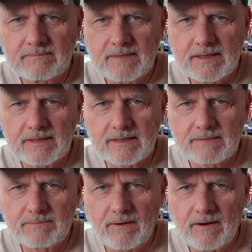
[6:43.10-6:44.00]
in
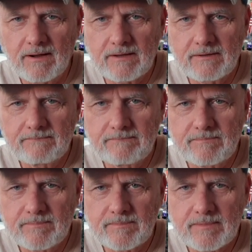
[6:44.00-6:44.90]
Lincoln Park
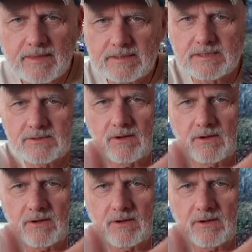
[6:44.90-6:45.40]
this is